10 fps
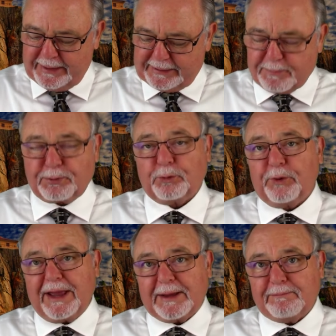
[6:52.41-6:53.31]

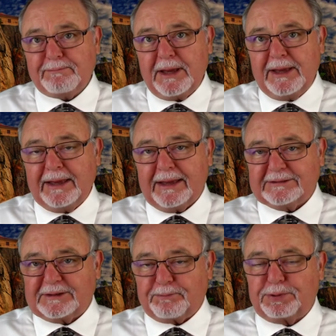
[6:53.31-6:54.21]
Kippurim
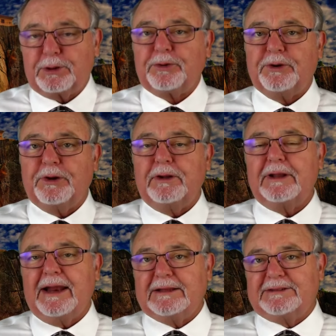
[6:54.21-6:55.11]
is the plural,
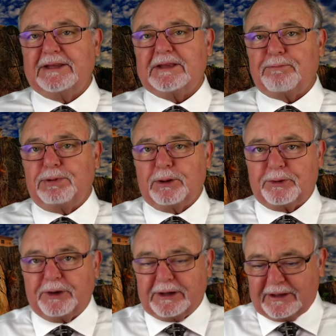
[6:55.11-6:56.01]
and it's in the
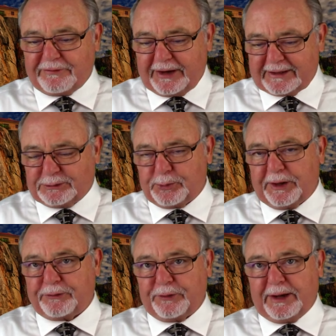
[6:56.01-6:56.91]
plural in Leviticus
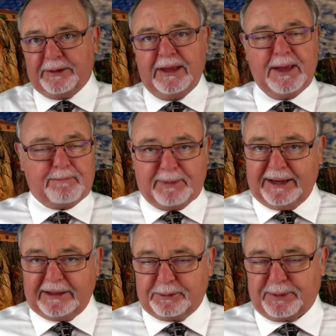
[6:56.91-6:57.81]
23 and
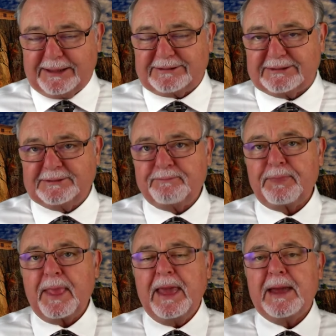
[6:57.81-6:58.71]
many other places
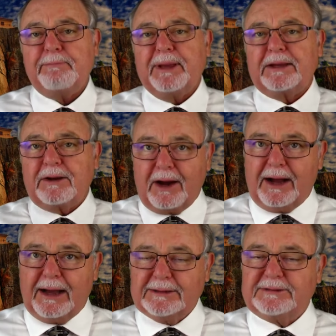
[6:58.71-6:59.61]

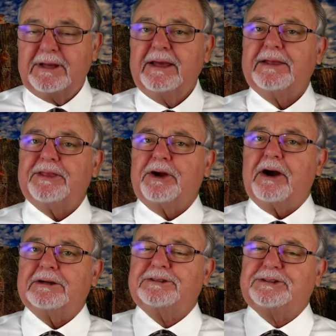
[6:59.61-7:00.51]
because there
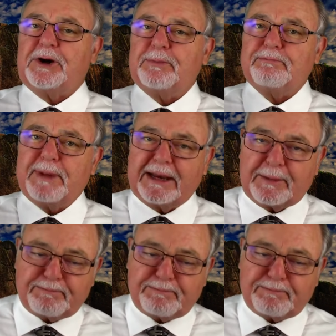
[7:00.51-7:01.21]
are so many